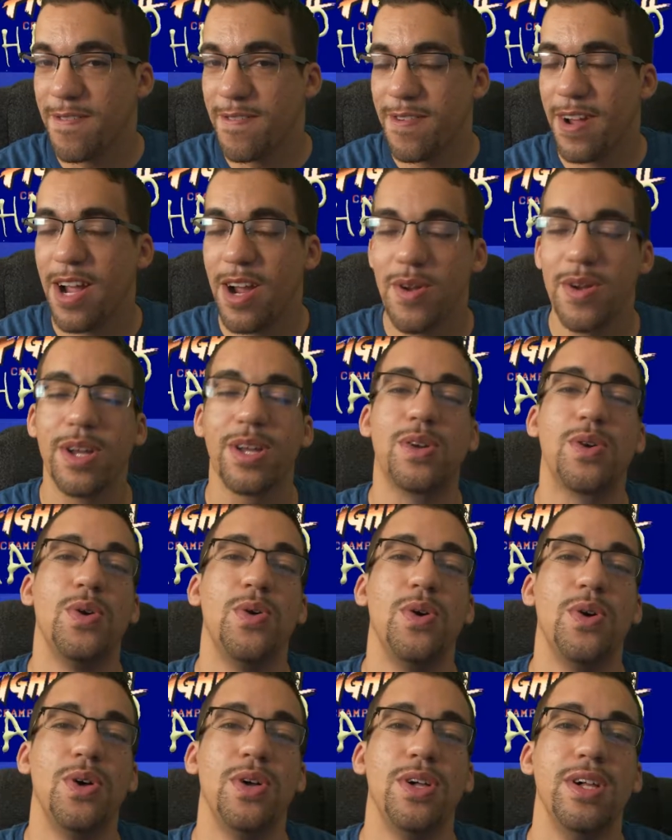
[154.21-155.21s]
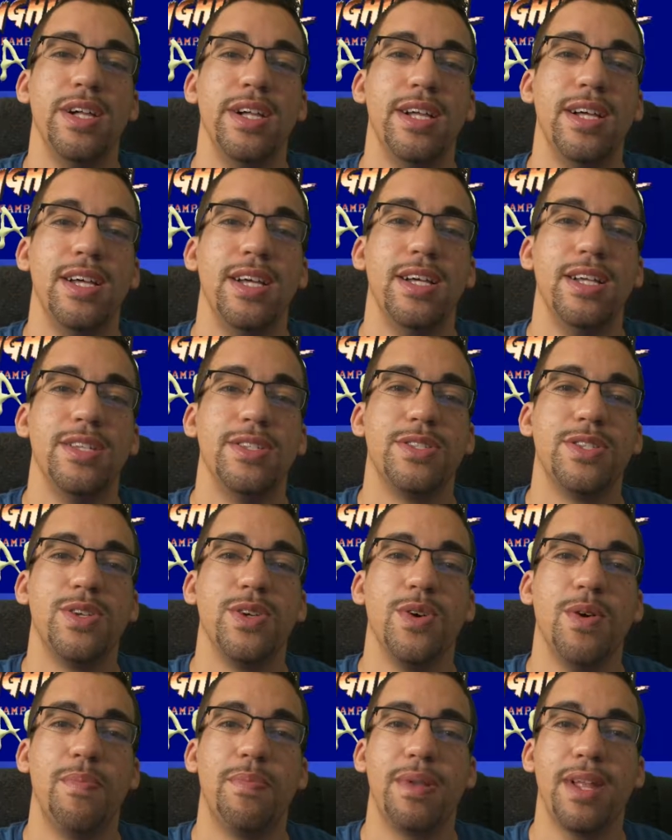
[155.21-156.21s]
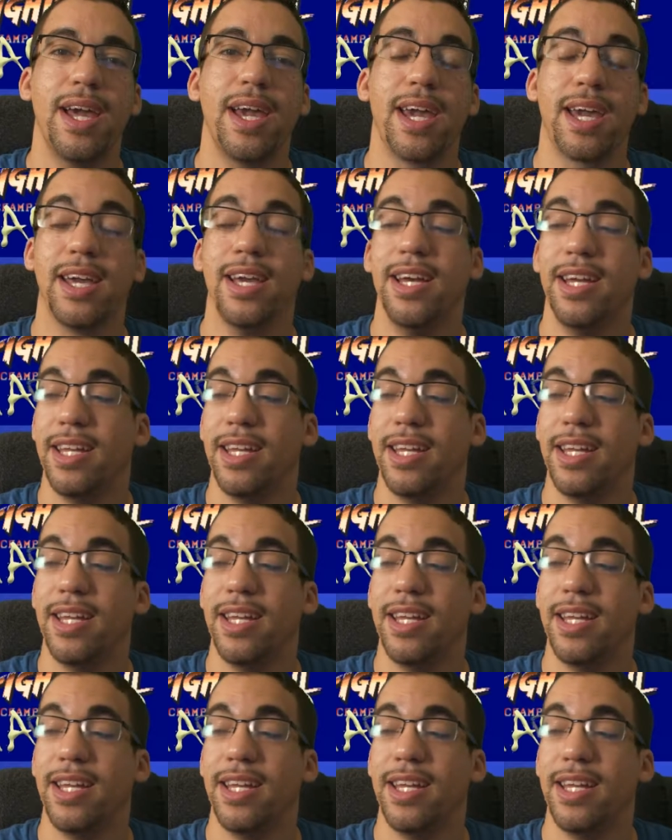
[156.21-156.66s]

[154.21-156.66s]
very cool to play.